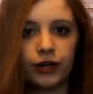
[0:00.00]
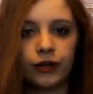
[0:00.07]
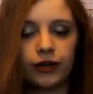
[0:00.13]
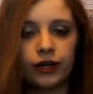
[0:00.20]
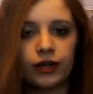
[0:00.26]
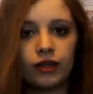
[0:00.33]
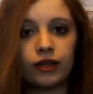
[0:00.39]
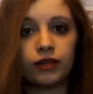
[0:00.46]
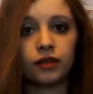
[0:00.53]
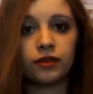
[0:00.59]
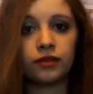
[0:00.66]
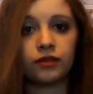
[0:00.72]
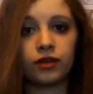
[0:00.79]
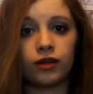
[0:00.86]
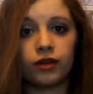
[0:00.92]
There
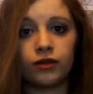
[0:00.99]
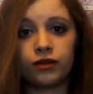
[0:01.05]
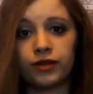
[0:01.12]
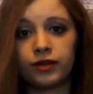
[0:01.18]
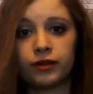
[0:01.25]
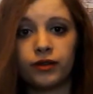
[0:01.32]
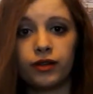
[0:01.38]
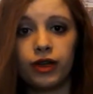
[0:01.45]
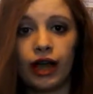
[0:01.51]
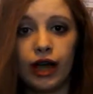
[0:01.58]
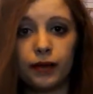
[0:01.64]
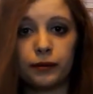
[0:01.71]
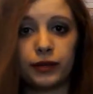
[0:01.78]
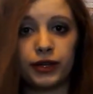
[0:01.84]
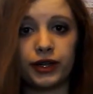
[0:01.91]
is a secret
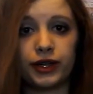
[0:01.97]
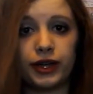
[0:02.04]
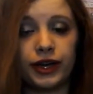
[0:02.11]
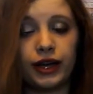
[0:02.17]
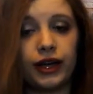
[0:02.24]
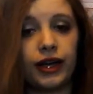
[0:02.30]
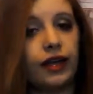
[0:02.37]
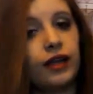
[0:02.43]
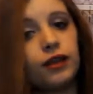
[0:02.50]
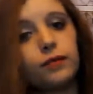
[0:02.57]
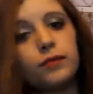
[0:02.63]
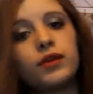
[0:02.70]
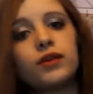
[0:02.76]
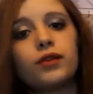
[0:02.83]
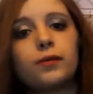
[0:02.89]
library in
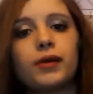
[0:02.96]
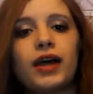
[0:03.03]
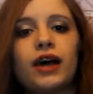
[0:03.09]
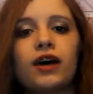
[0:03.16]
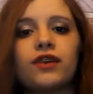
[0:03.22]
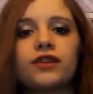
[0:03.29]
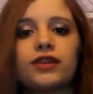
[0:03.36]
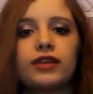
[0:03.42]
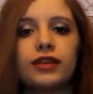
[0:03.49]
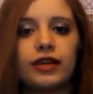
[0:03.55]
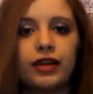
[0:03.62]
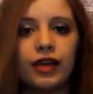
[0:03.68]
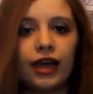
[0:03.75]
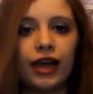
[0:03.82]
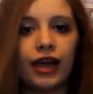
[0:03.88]
the middle of the palace
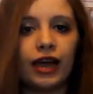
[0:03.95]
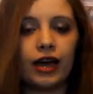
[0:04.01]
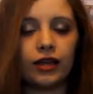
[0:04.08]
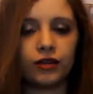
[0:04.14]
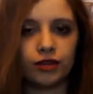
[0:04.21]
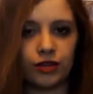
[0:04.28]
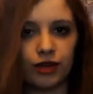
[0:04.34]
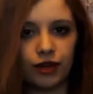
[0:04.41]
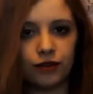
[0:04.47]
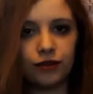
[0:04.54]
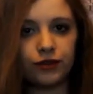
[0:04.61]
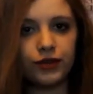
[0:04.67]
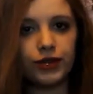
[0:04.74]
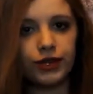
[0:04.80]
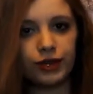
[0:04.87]
and it has
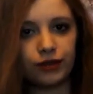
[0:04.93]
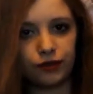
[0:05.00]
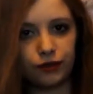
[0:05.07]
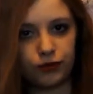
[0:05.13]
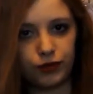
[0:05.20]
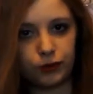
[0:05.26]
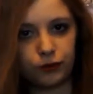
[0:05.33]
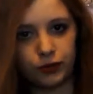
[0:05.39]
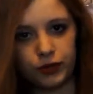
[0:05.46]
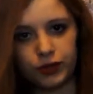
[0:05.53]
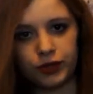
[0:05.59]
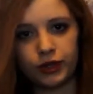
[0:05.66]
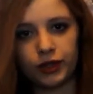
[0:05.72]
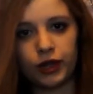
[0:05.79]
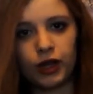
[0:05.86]
every history
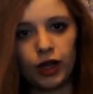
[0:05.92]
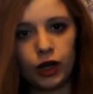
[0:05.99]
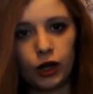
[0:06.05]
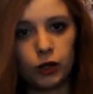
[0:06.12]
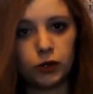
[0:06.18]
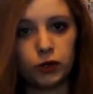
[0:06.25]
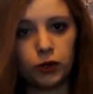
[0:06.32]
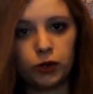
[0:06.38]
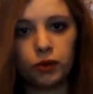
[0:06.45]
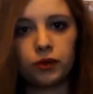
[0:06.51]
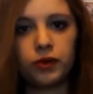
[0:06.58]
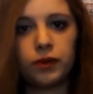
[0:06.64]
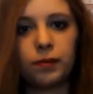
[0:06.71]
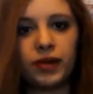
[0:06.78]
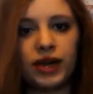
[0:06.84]
book
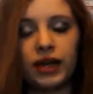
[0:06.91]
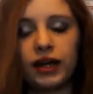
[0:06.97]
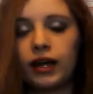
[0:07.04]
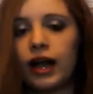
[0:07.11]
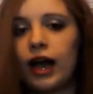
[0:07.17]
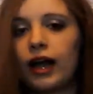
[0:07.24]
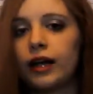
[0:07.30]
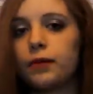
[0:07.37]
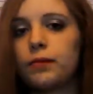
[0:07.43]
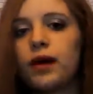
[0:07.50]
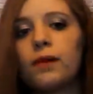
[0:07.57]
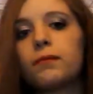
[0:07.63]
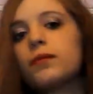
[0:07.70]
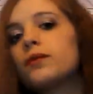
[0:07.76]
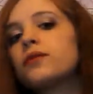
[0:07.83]
known to mankind
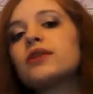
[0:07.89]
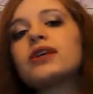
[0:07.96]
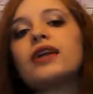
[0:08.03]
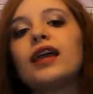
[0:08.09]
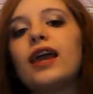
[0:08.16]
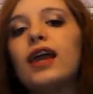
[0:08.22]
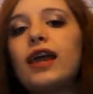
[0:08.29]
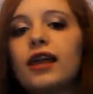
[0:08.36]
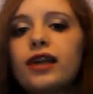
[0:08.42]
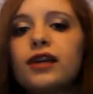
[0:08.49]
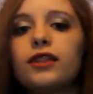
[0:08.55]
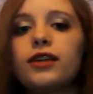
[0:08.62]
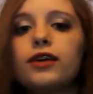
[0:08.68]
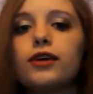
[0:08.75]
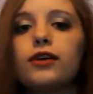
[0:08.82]
about mostly
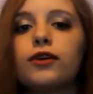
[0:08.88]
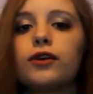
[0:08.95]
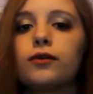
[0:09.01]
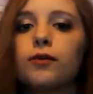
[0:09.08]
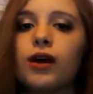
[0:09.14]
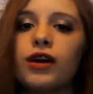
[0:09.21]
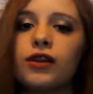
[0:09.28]
anything you could